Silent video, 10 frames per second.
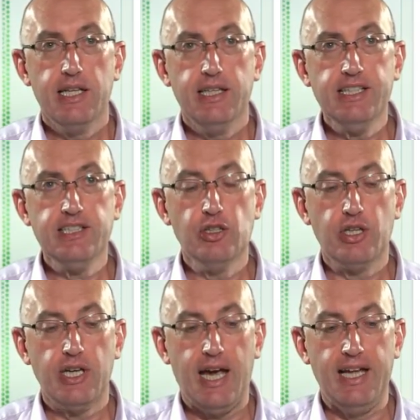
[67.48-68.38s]
Let's
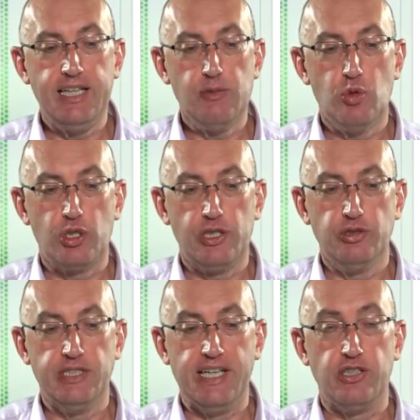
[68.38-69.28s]
look a little more
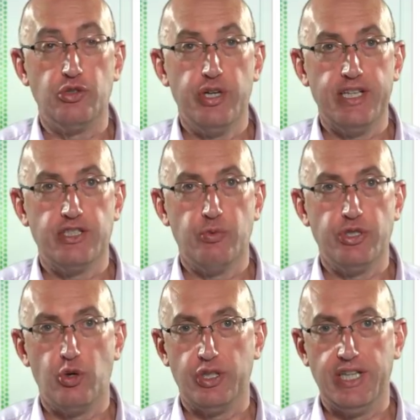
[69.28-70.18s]
closely at the threats
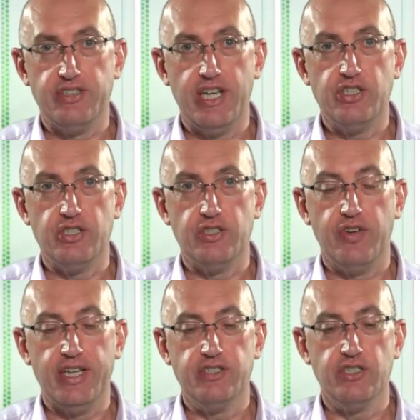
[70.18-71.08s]
which organizations
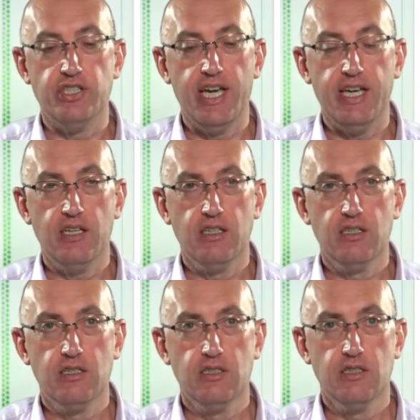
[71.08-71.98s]
face today.
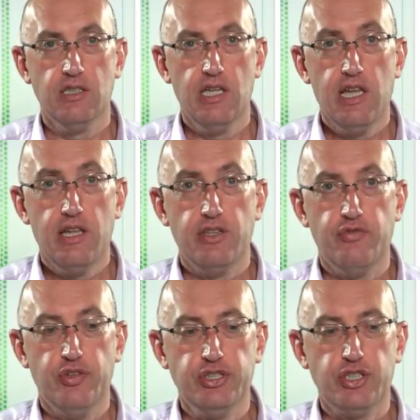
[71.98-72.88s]
The
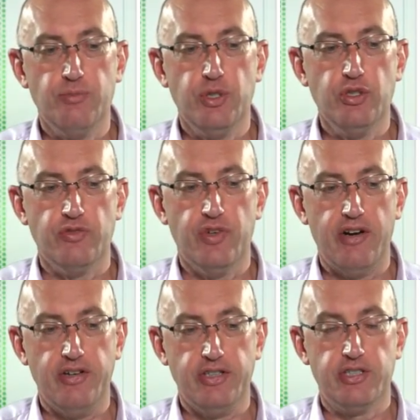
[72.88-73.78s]
first computer
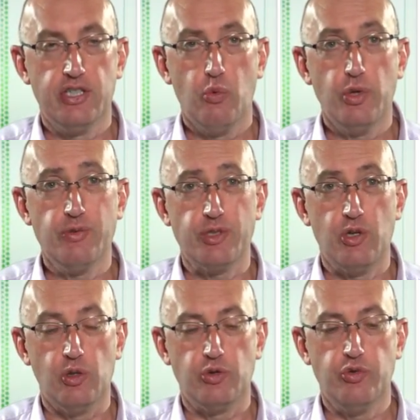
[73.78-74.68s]
virus, which was
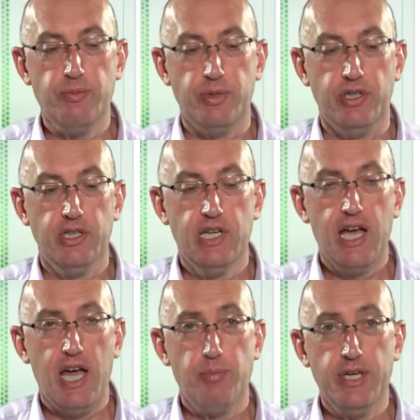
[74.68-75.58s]
called Creeper,
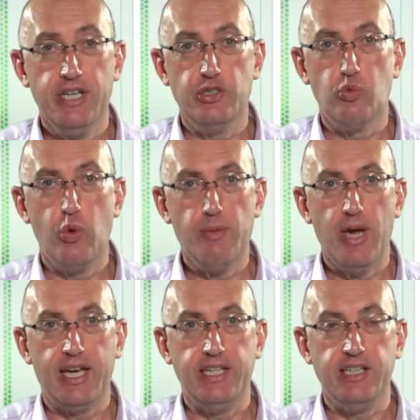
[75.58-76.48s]
appeared way
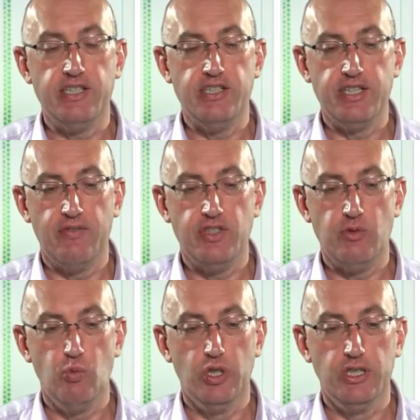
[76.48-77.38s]
back in
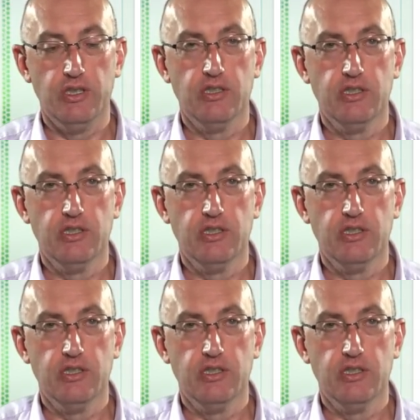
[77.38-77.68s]
1971.